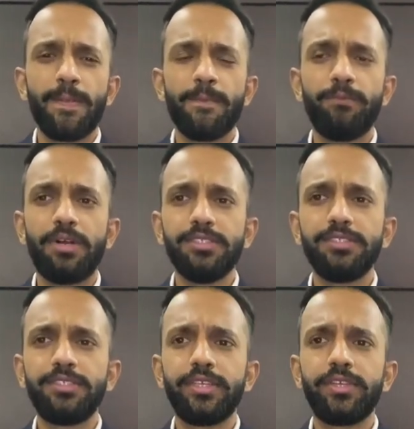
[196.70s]
Once
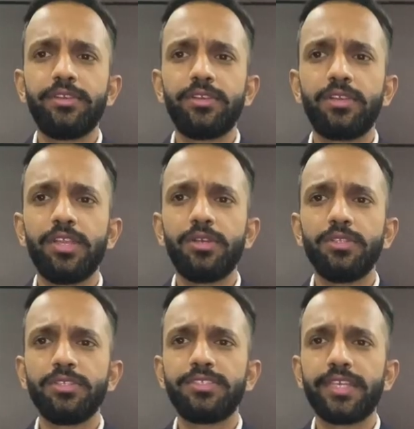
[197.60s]
there, click on
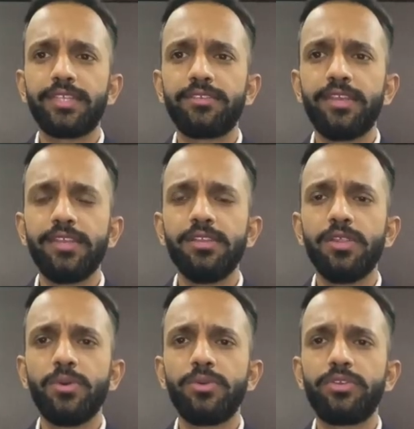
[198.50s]
the Send
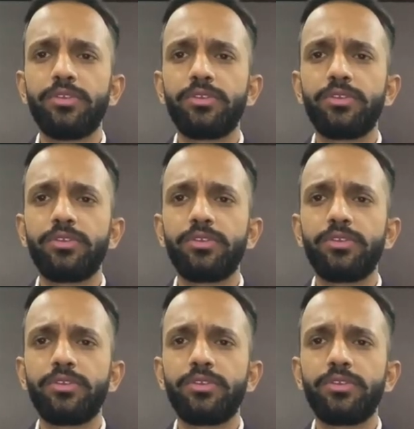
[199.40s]
Load